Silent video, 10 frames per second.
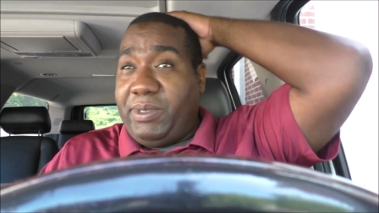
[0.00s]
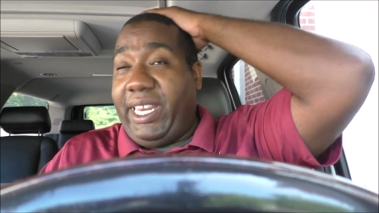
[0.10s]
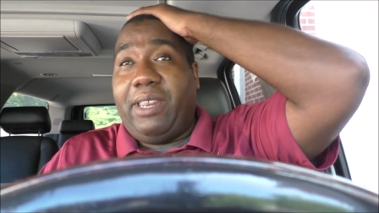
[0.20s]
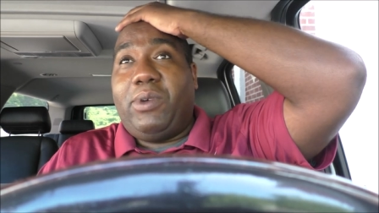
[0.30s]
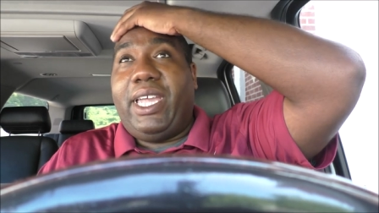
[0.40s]
But
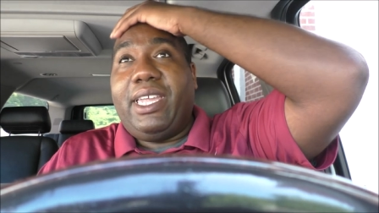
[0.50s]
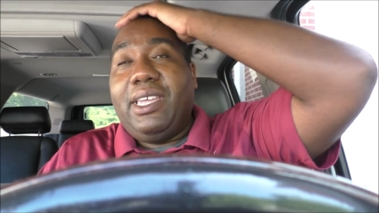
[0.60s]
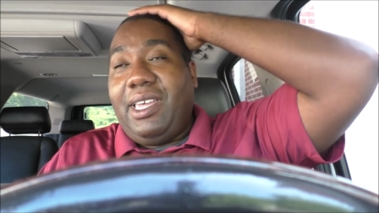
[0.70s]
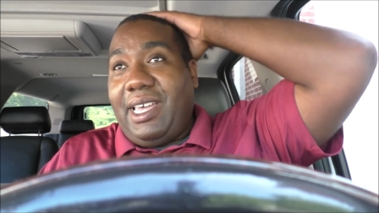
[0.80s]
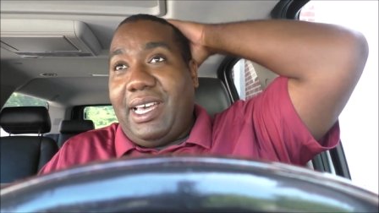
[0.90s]
anyway,
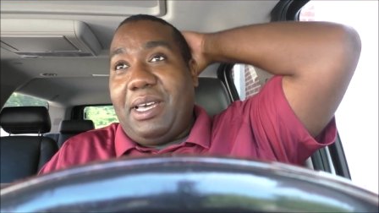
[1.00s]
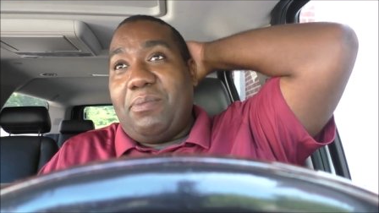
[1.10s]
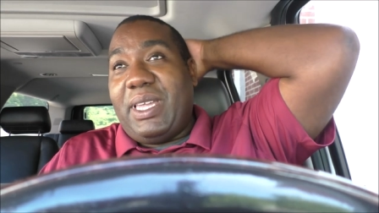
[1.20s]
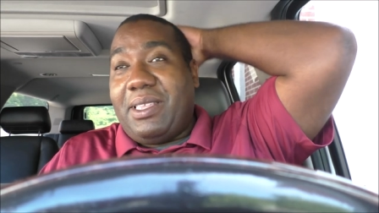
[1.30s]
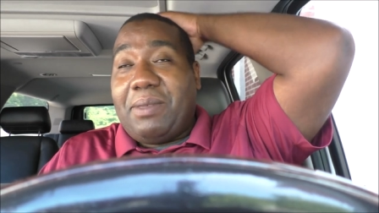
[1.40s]

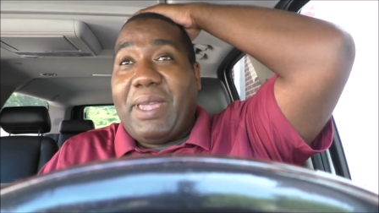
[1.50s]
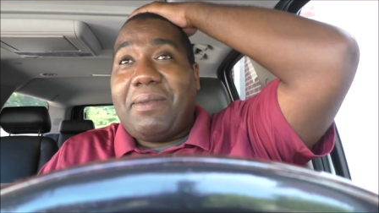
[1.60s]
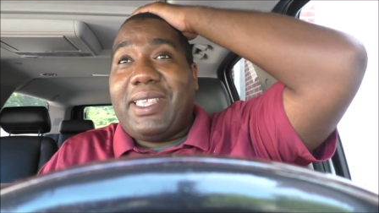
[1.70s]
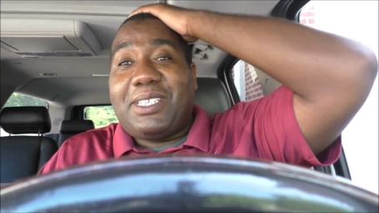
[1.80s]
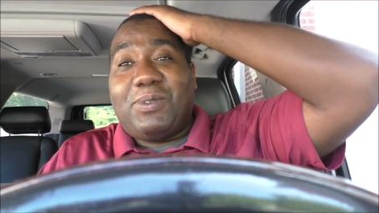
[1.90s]
uh,
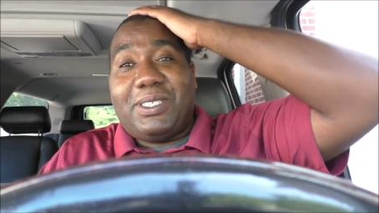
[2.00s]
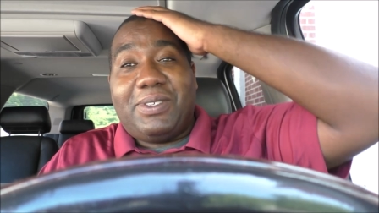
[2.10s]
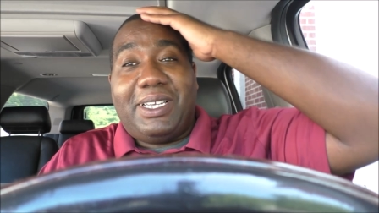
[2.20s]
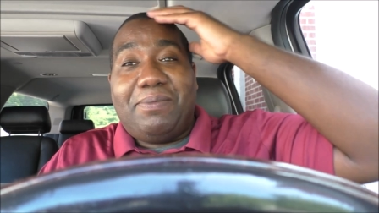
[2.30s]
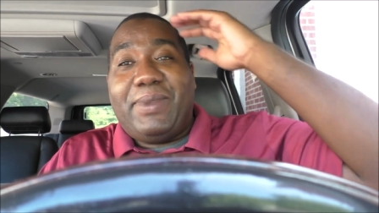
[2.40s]
maybe that's what
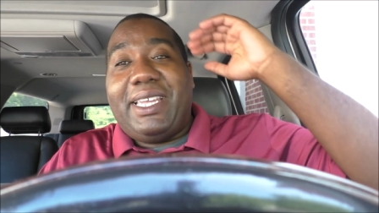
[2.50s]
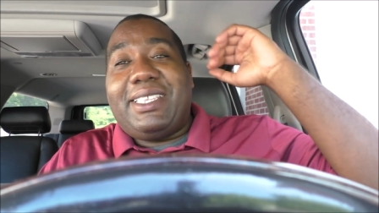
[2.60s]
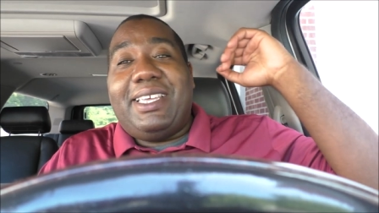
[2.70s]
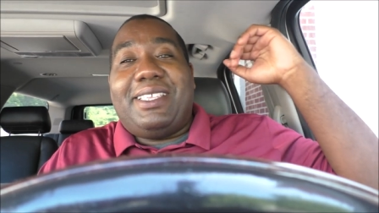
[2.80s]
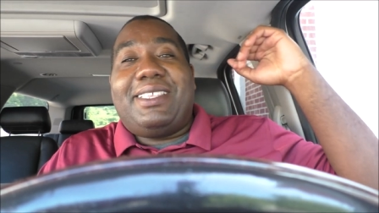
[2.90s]
uh, made the.